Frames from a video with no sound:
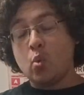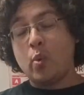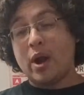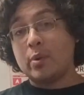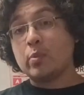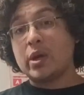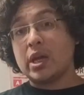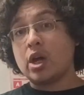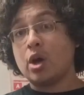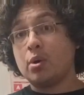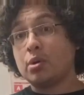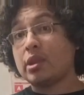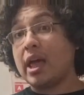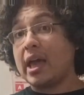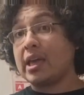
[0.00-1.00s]
when we
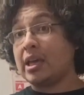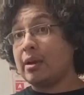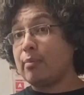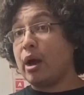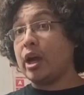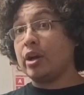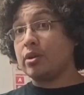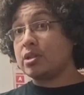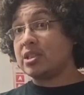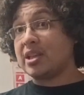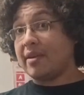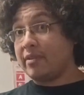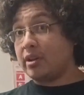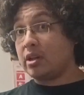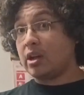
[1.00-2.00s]
go to that E minor
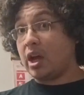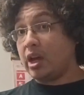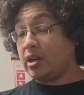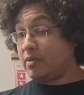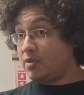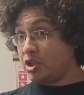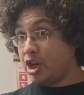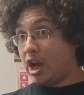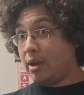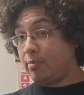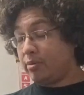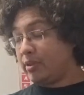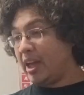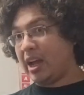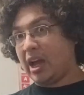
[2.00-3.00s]
7 kind of
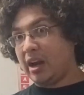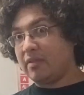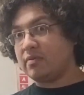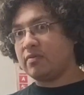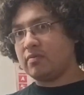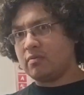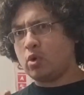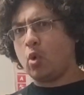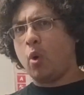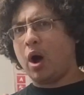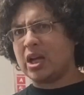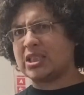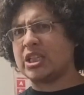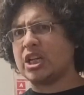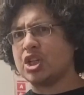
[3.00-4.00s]
shape, that kind of
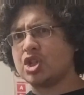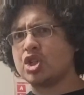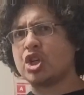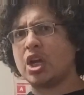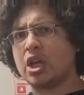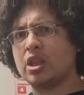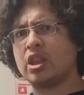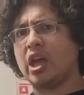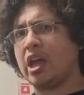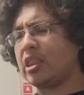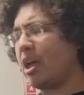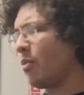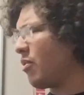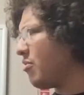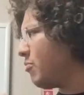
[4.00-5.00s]
quasi G thing
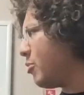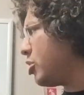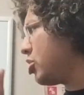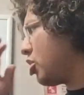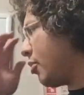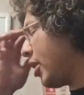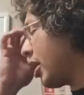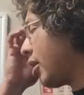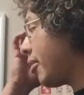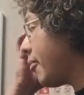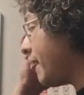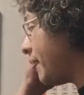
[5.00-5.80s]
that we've been doing.